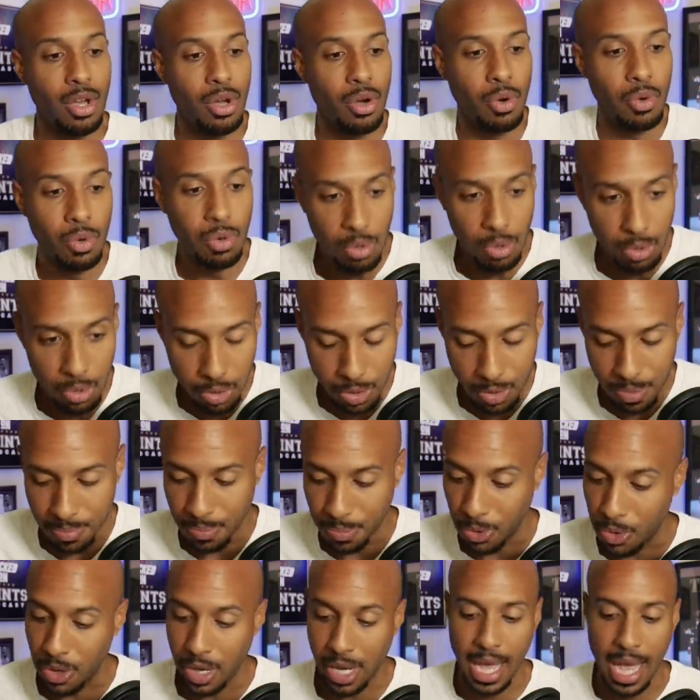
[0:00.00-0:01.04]
Whew,
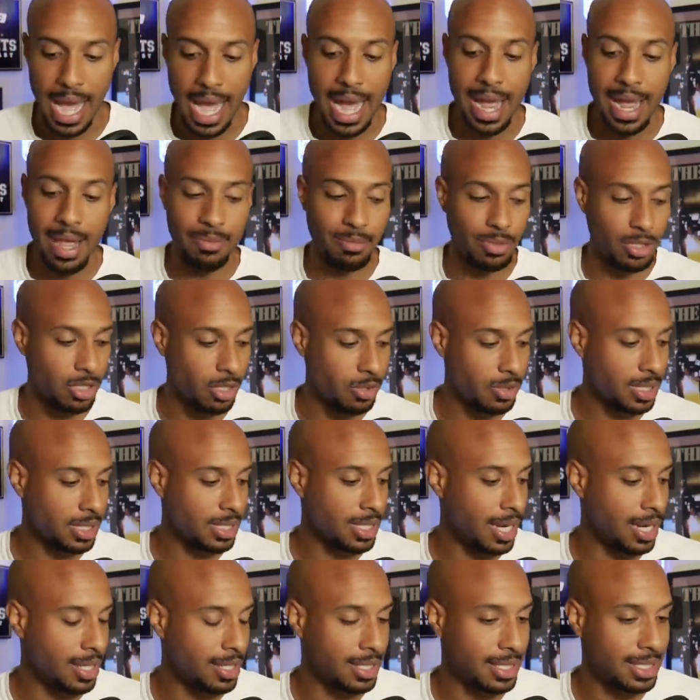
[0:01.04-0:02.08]
boy, I am so
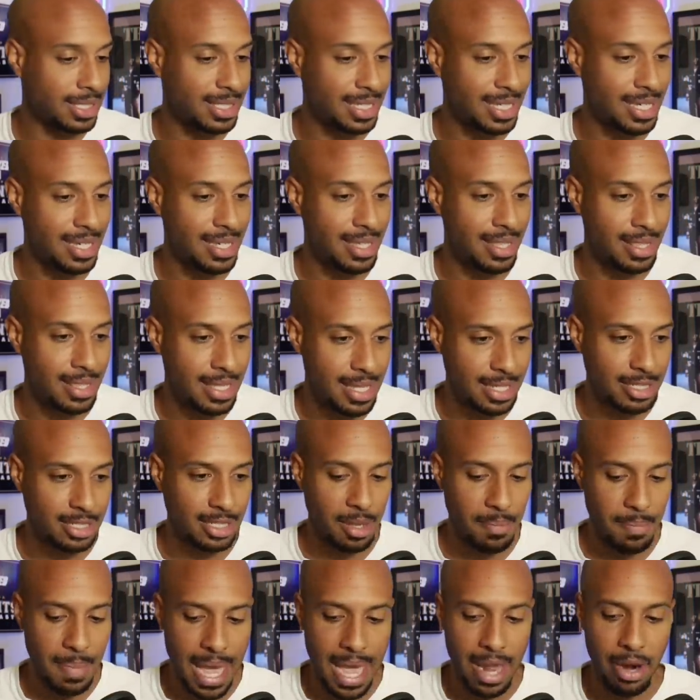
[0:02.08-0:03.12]
excited to see this
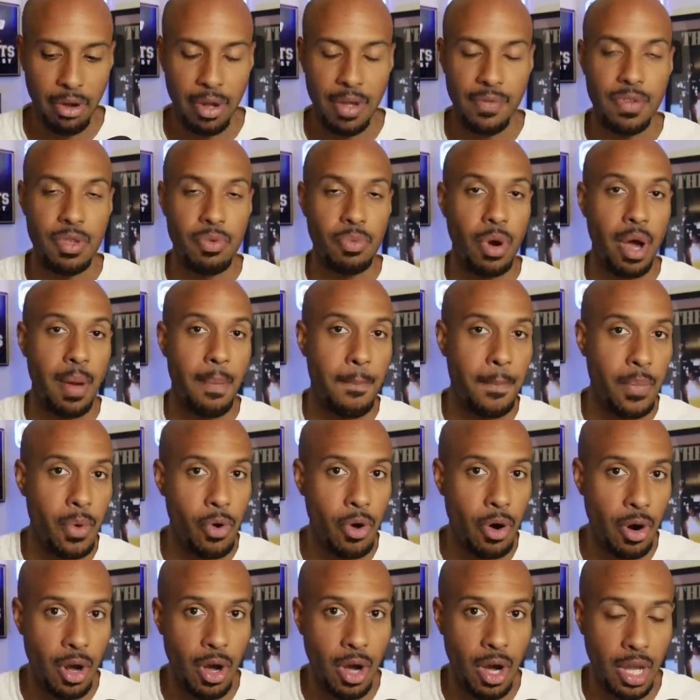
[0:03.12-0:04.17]
battle. If you want
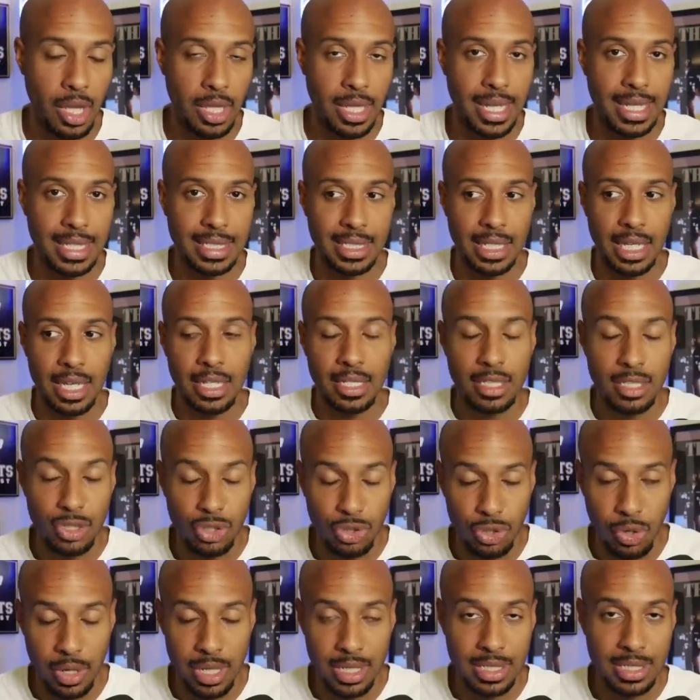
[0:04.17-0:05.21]
more on this,
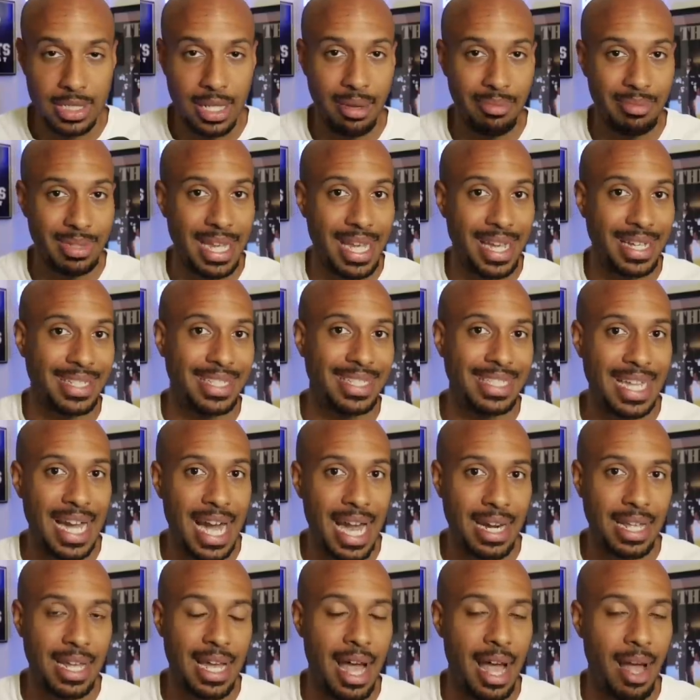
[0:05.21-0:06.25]
join
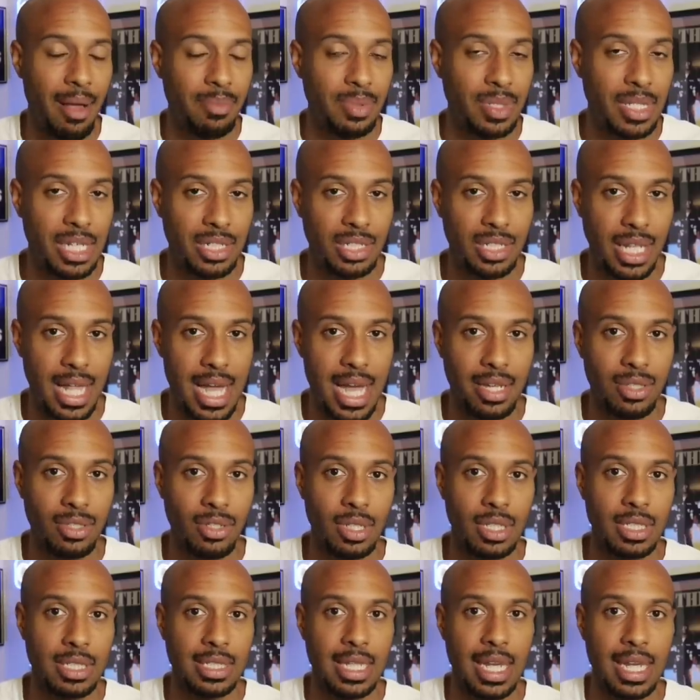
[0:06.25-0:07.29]

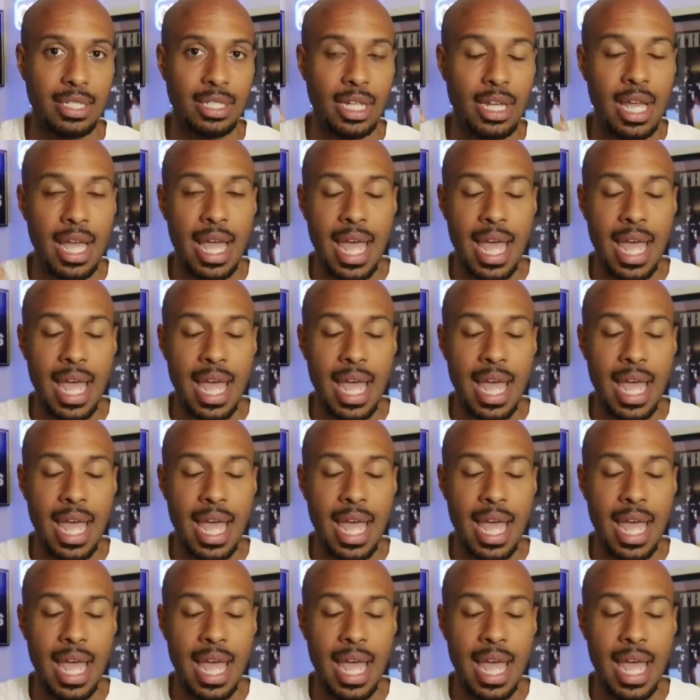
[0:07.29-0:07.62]
subtext.com/lockedonsaints.